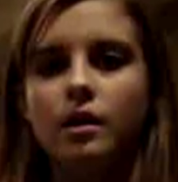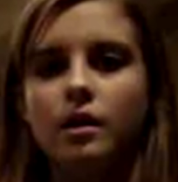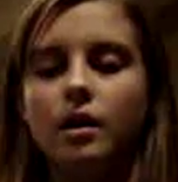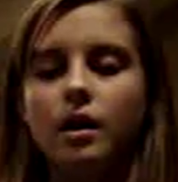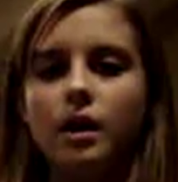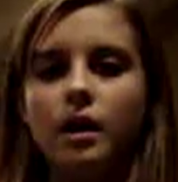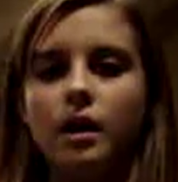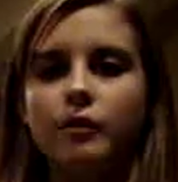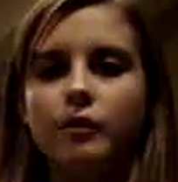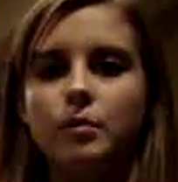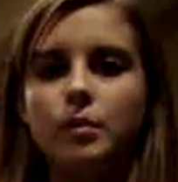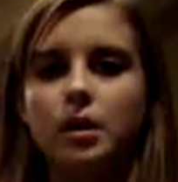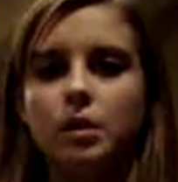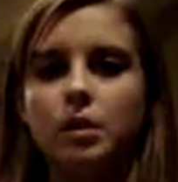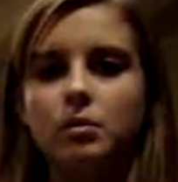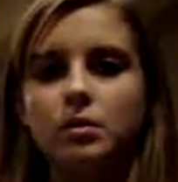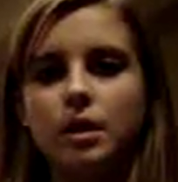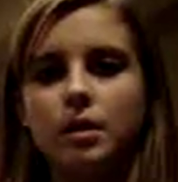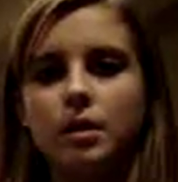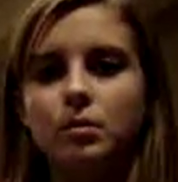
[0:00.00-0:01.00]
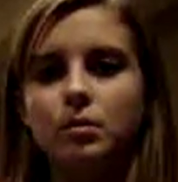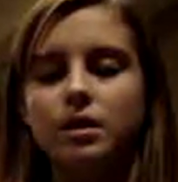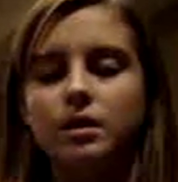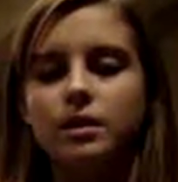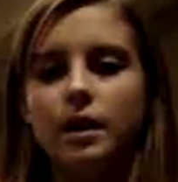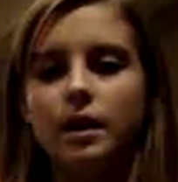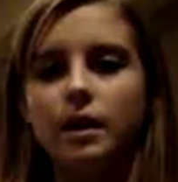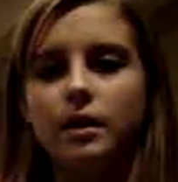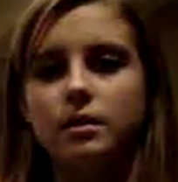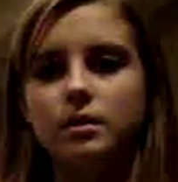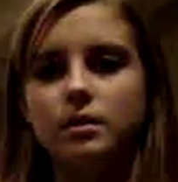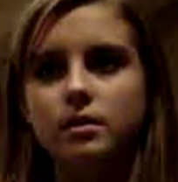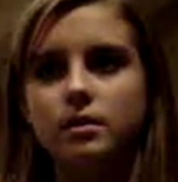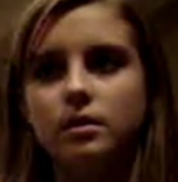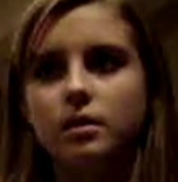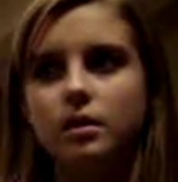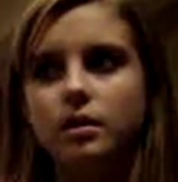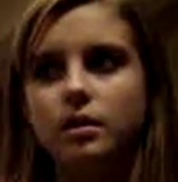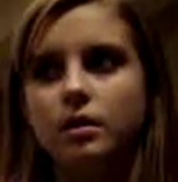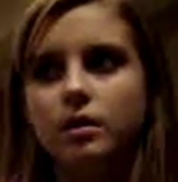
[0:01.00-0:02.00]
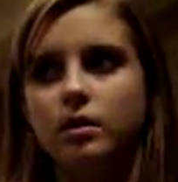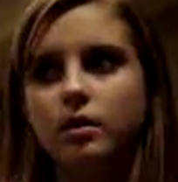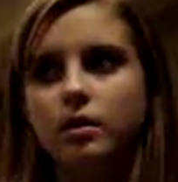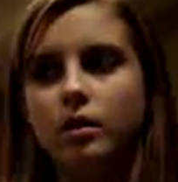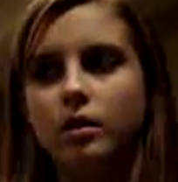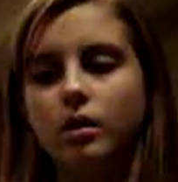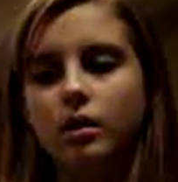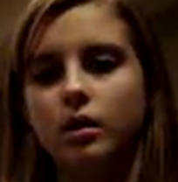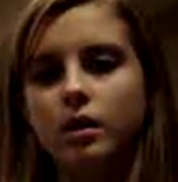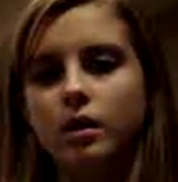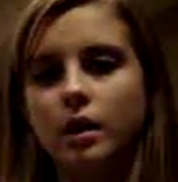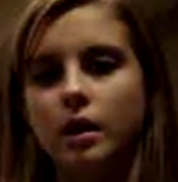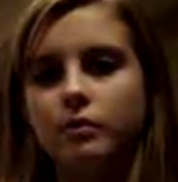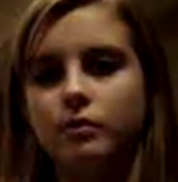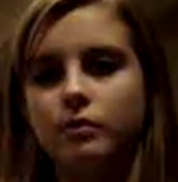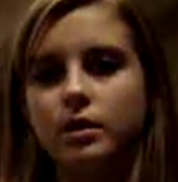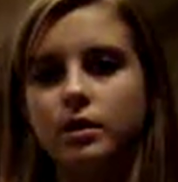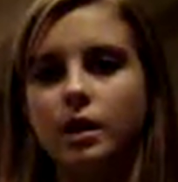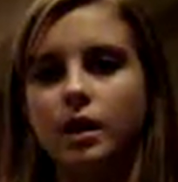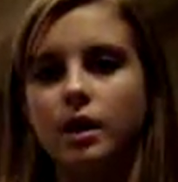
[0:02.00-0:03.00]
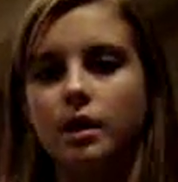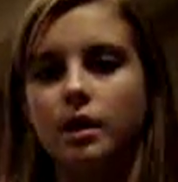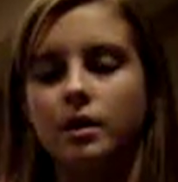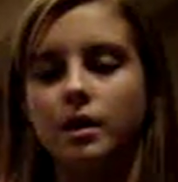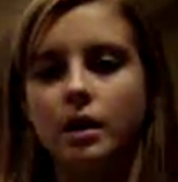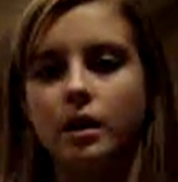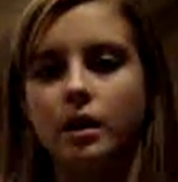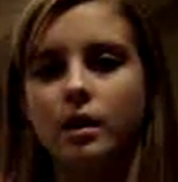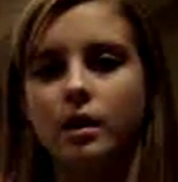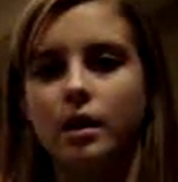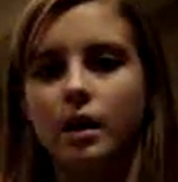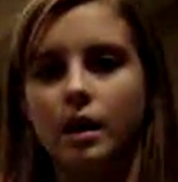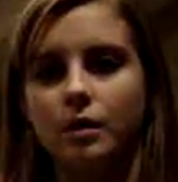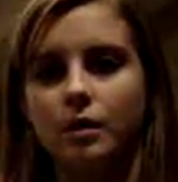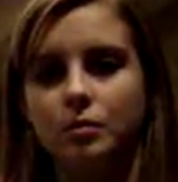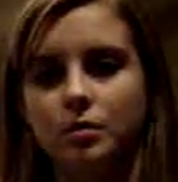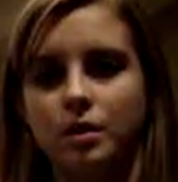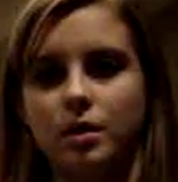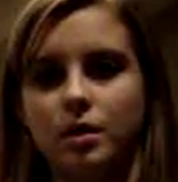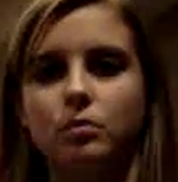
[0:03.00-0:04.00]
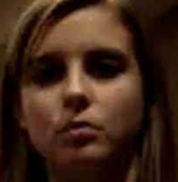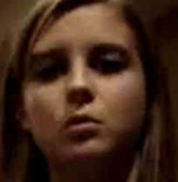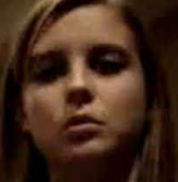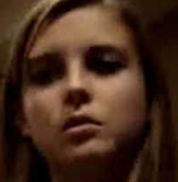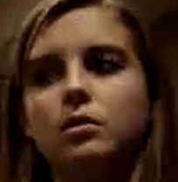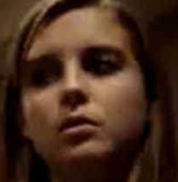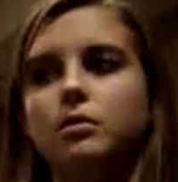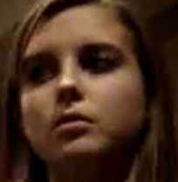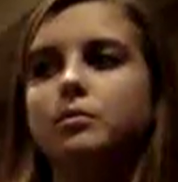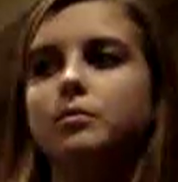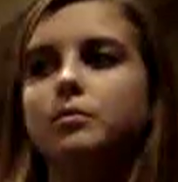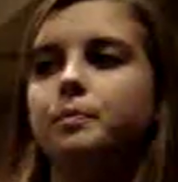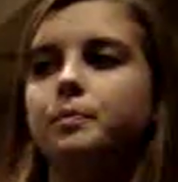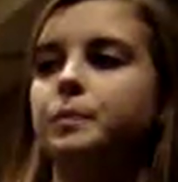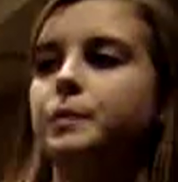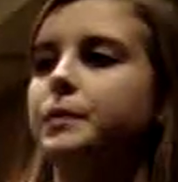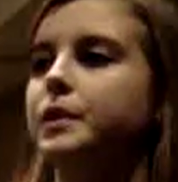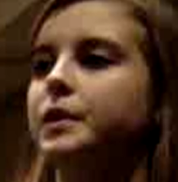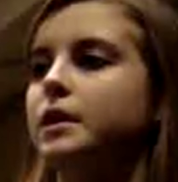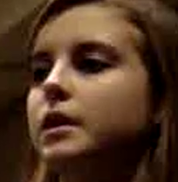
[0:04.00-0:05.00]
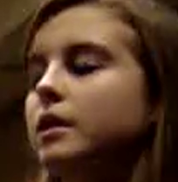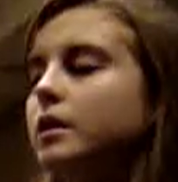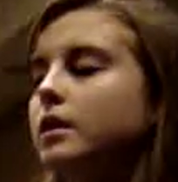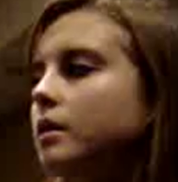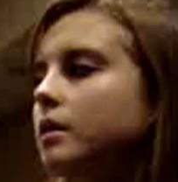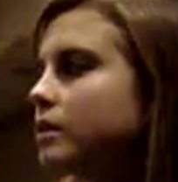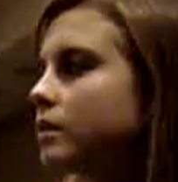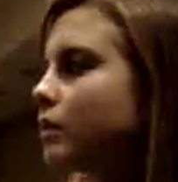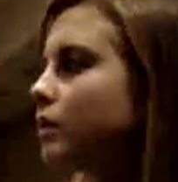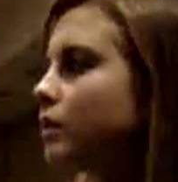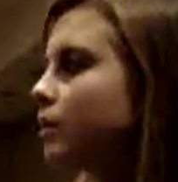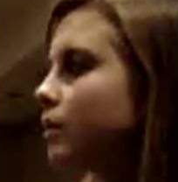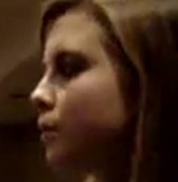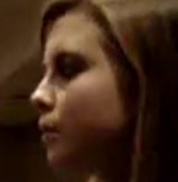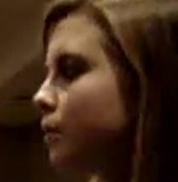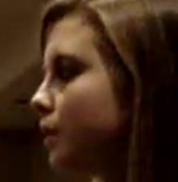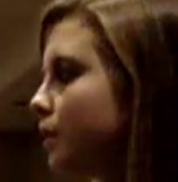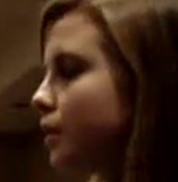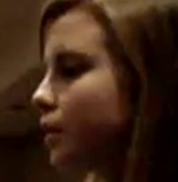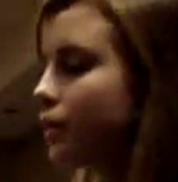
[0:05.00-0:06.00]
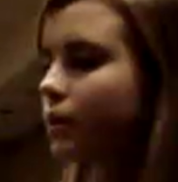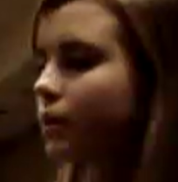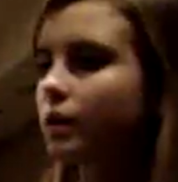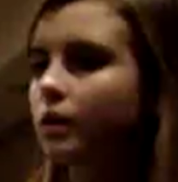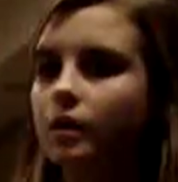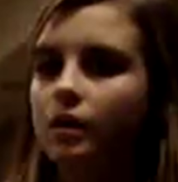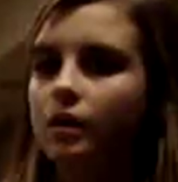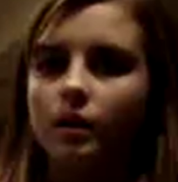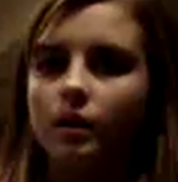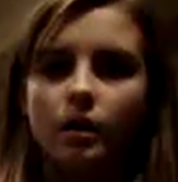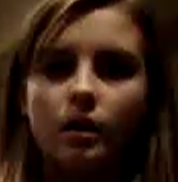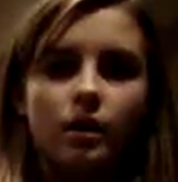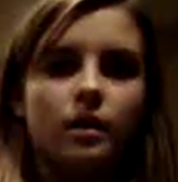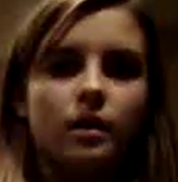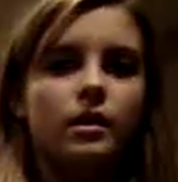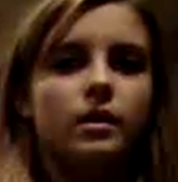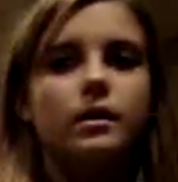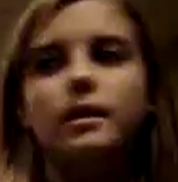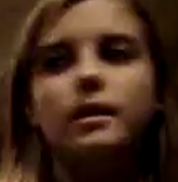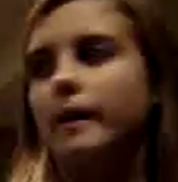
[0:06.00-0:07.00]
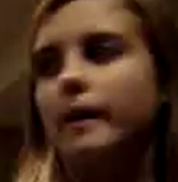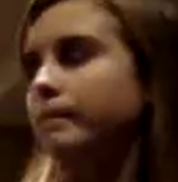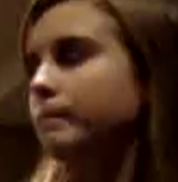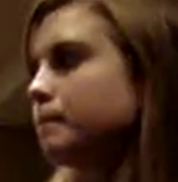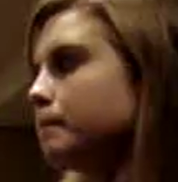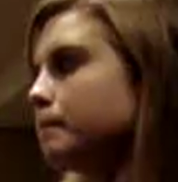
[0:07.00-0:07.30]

not everybody was able to test on every day that I was able to. So, yeah.